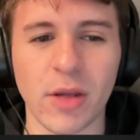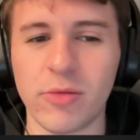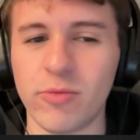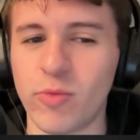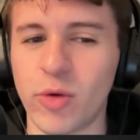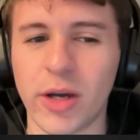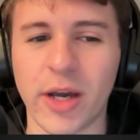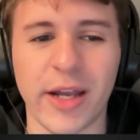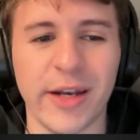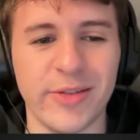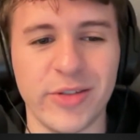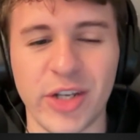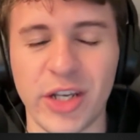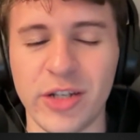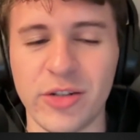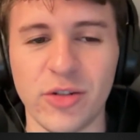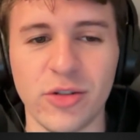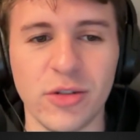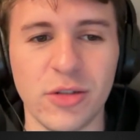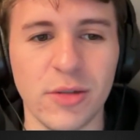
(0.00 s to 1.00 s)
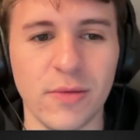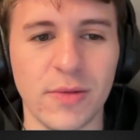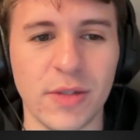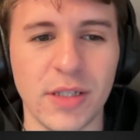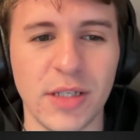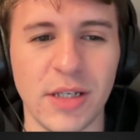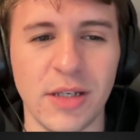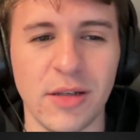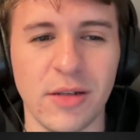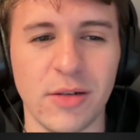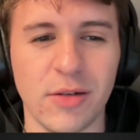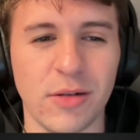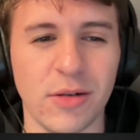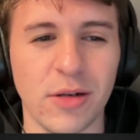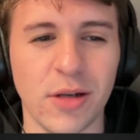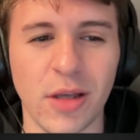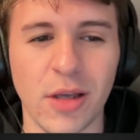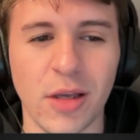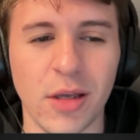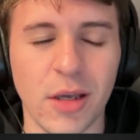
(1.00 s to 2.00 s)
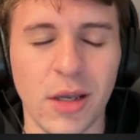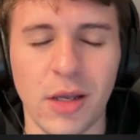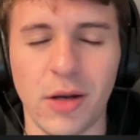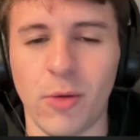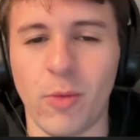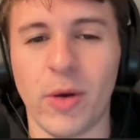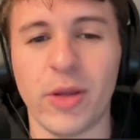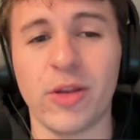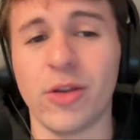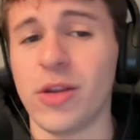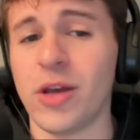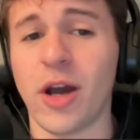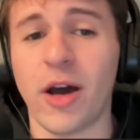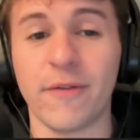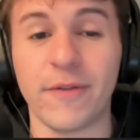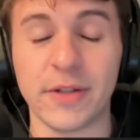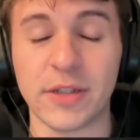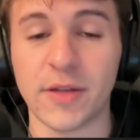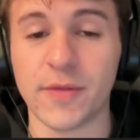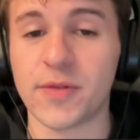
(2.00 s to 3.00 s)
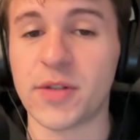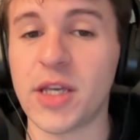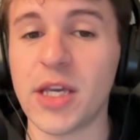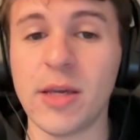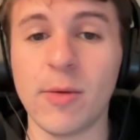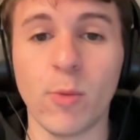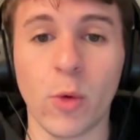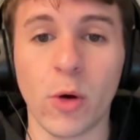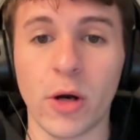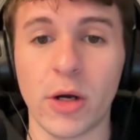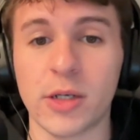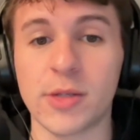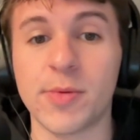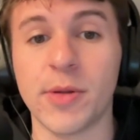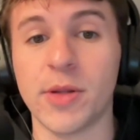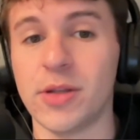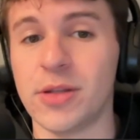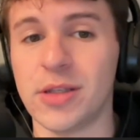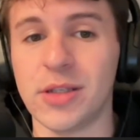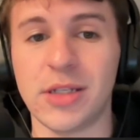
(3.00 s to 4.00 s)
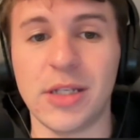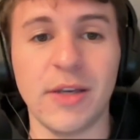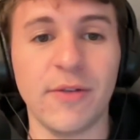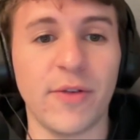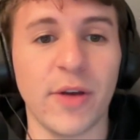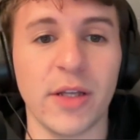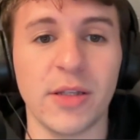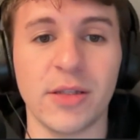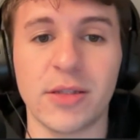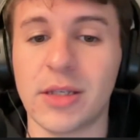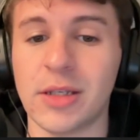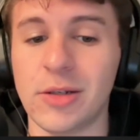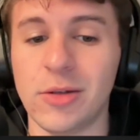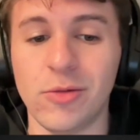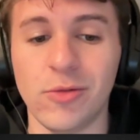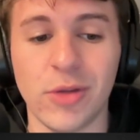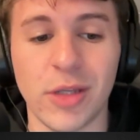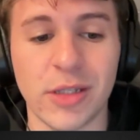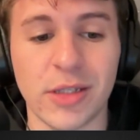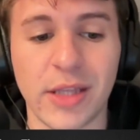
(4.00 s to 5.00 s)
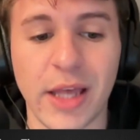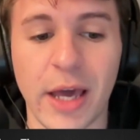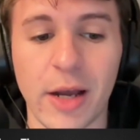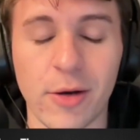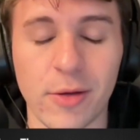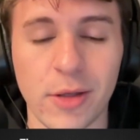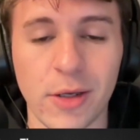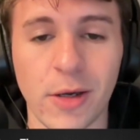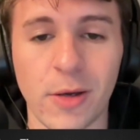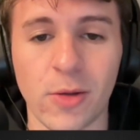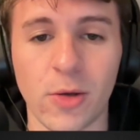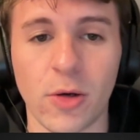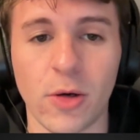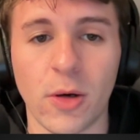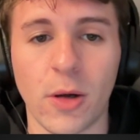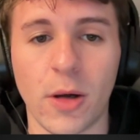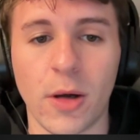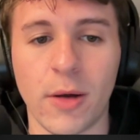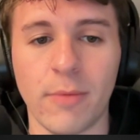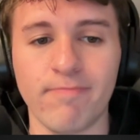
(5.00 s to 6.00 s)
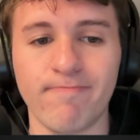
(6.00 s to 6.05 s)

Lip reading: what kind of changes you've seen, or, you know, whether the offensive scheme works, whether the defense can do this, that, or the other.